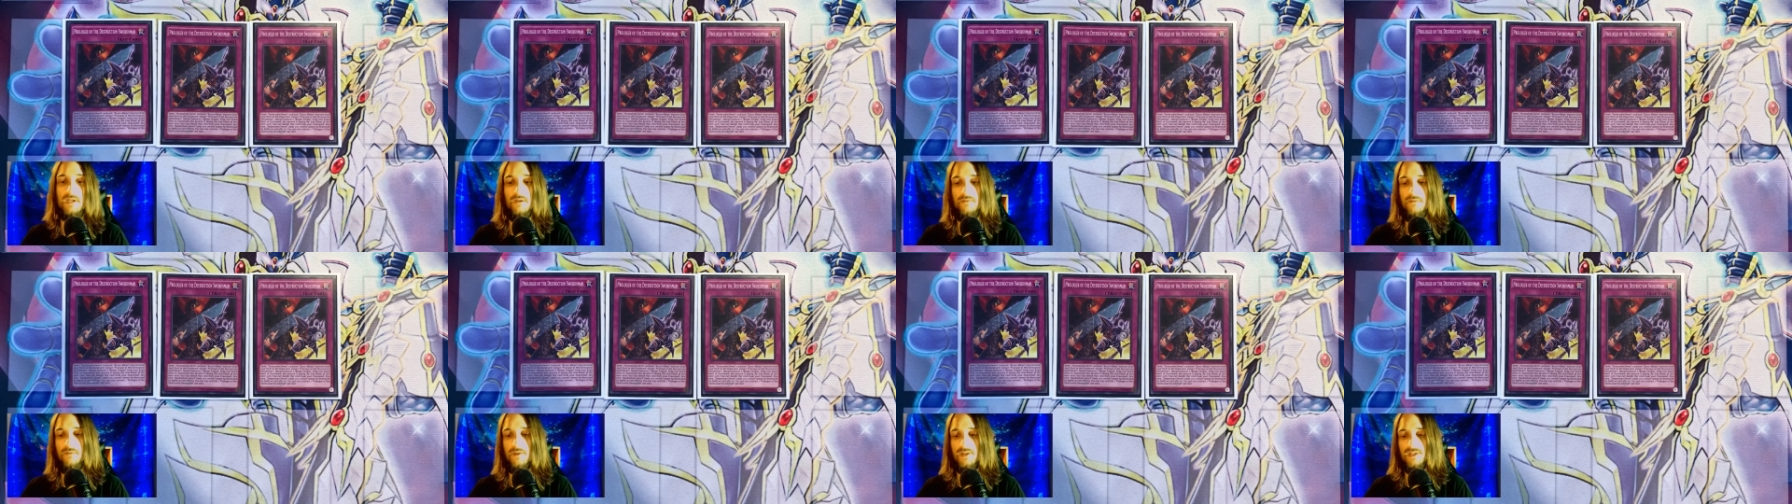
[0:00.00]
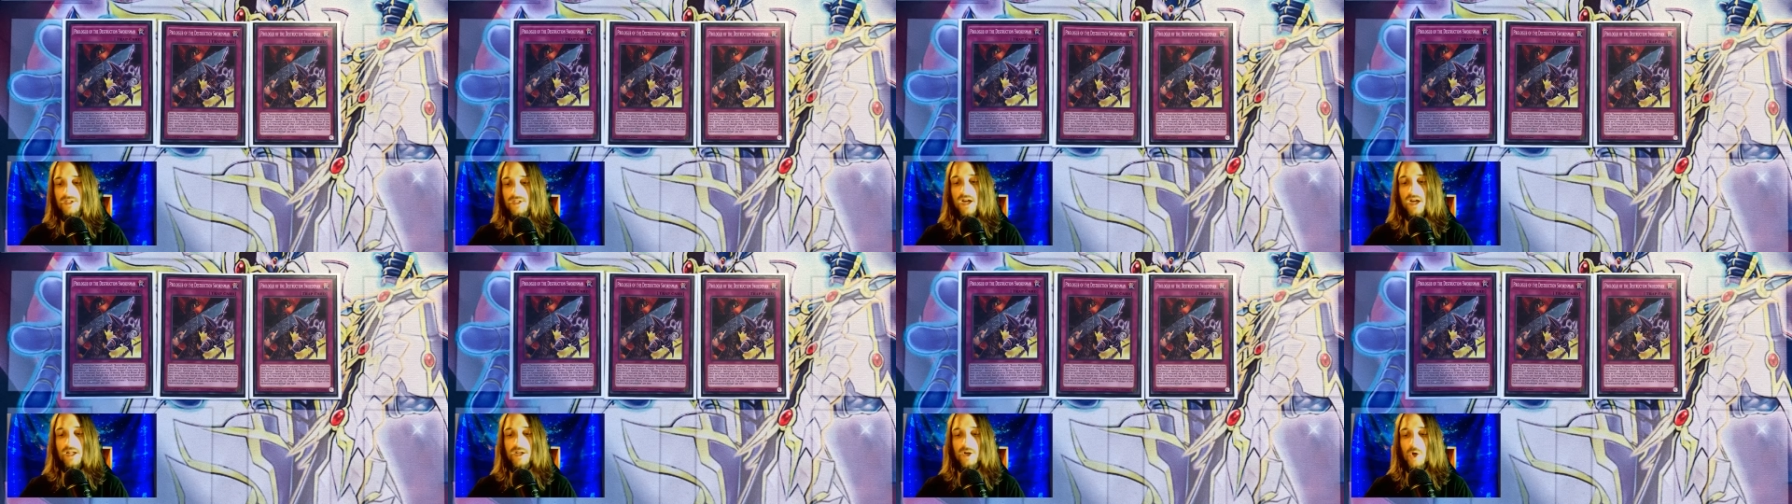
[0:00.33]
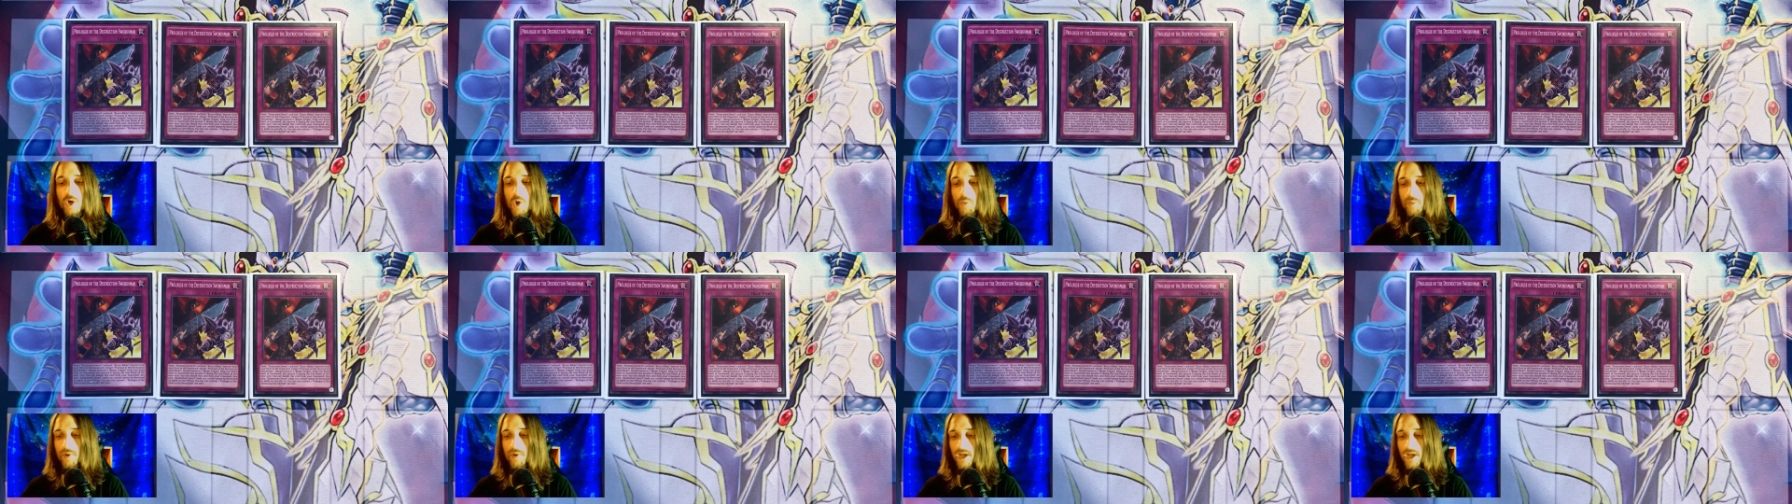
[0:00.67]
If it's not in your
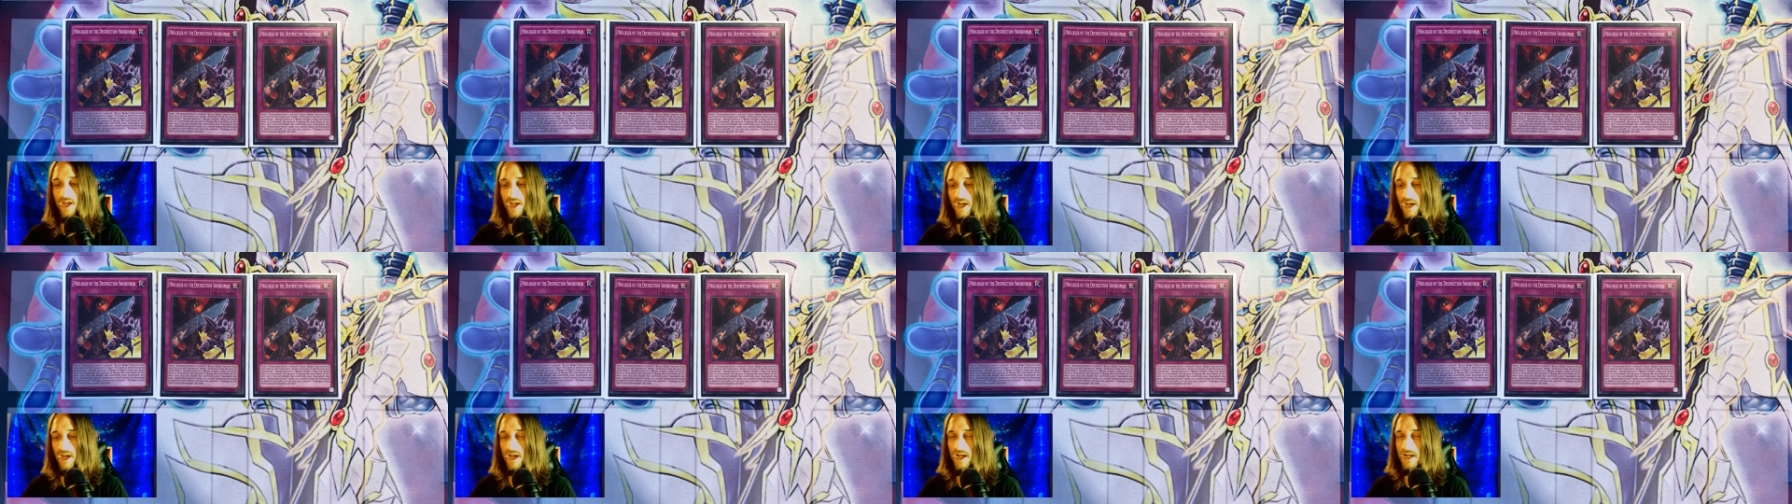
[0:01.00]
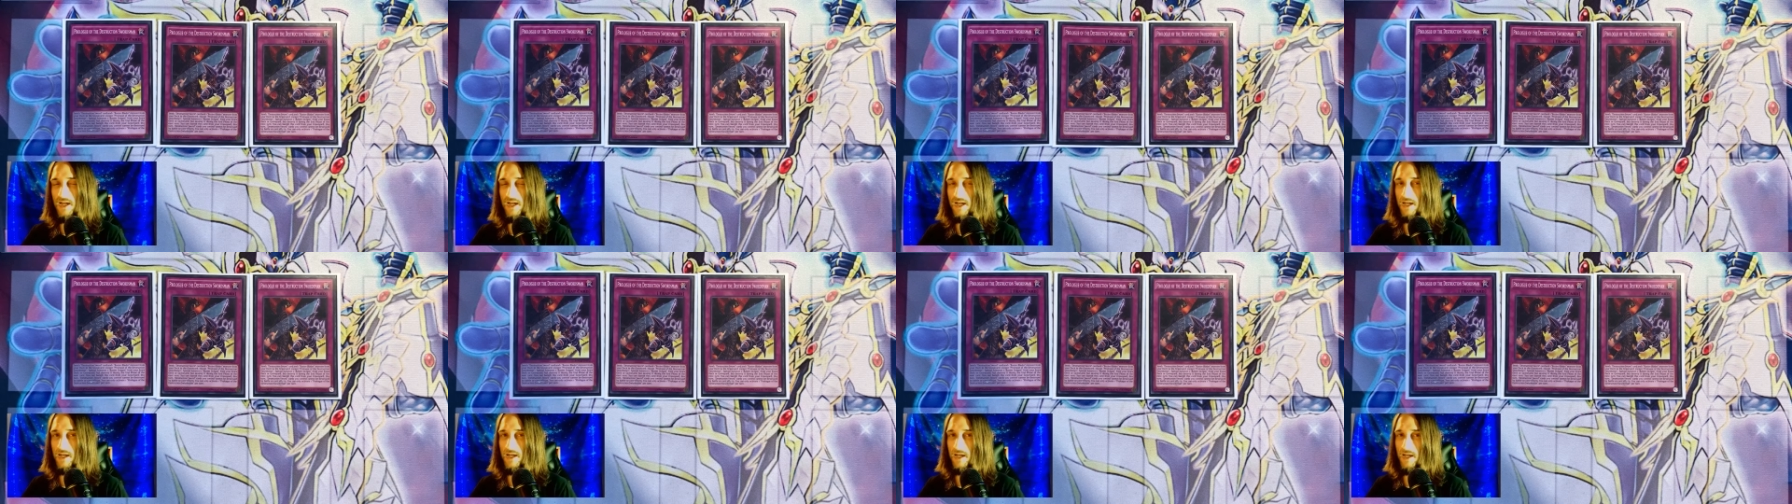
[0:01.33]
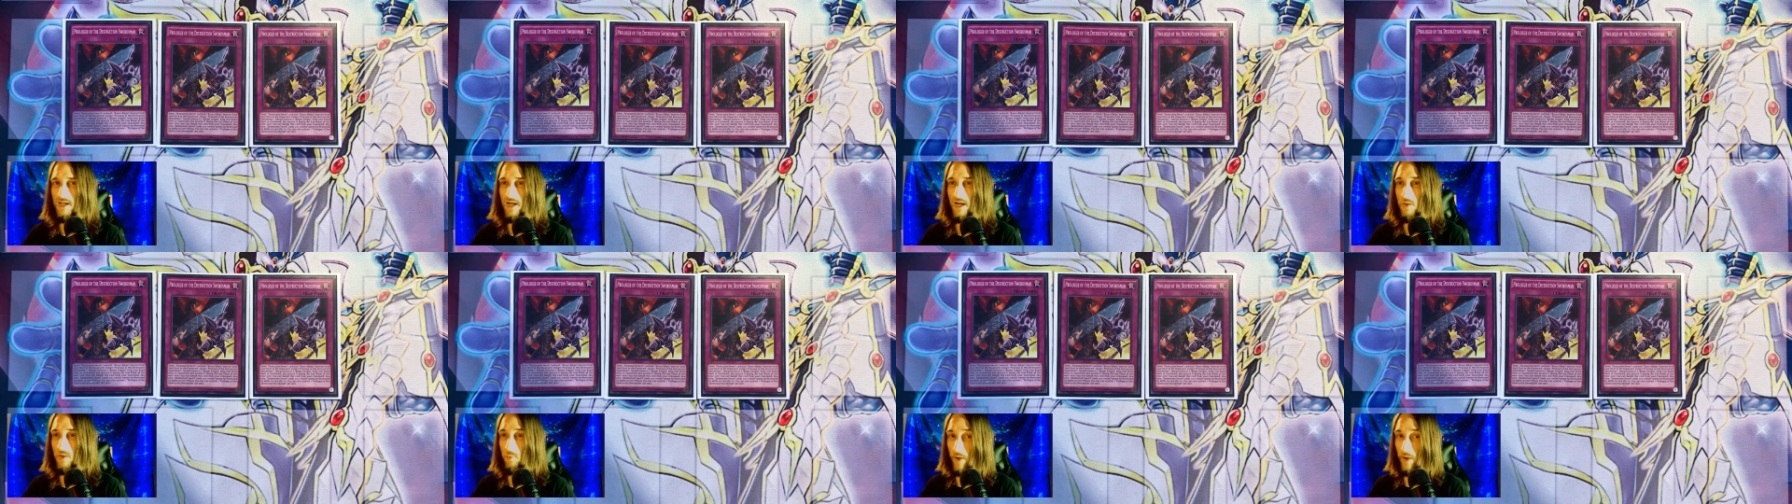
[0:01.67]
opening hand,
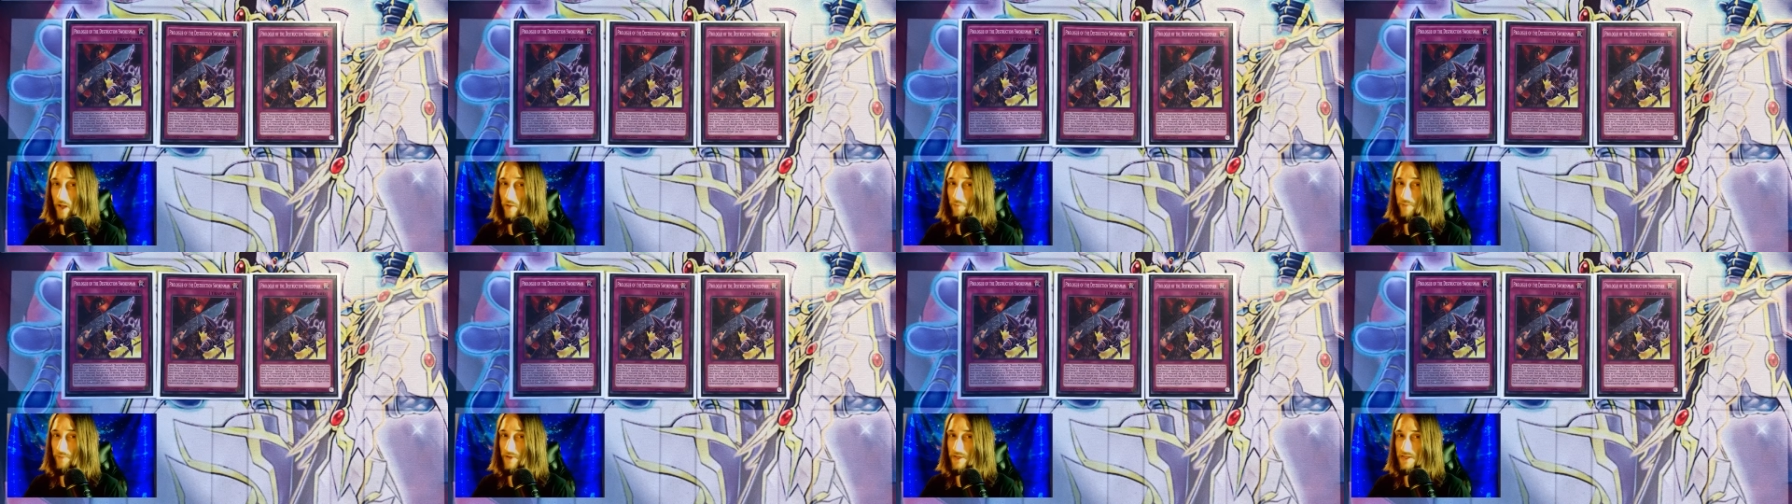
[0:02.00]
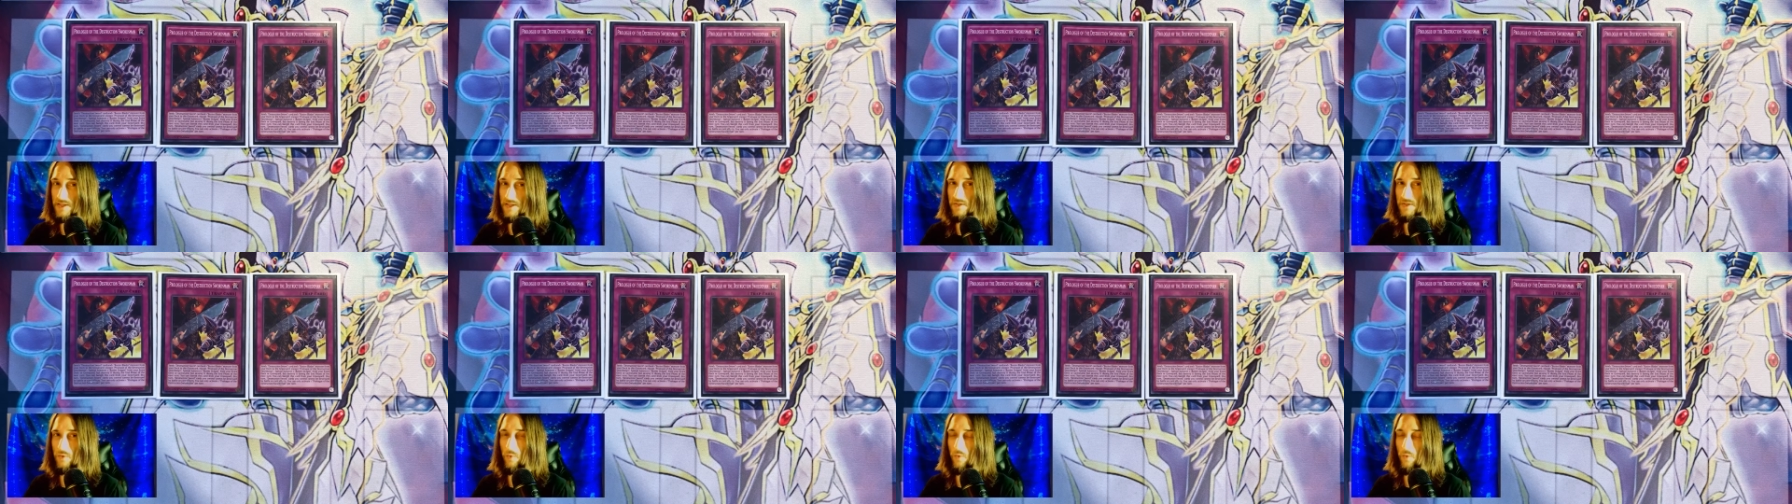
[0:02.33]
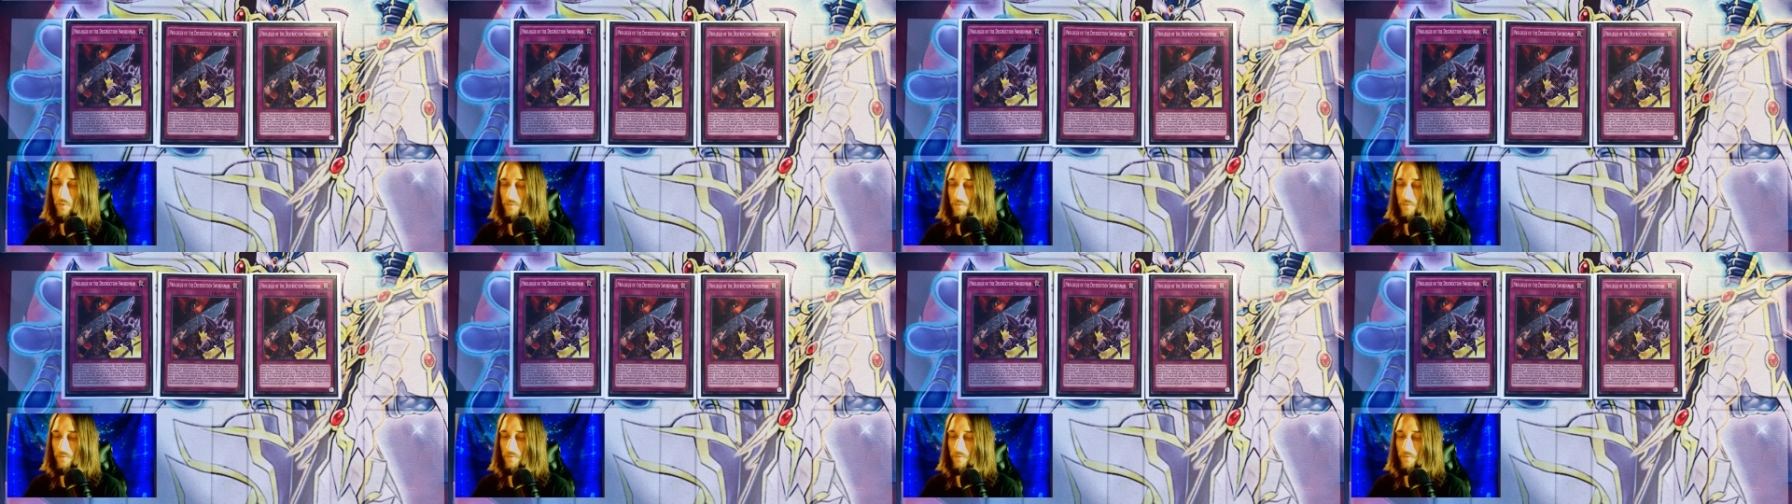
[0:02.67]
and Whelp is,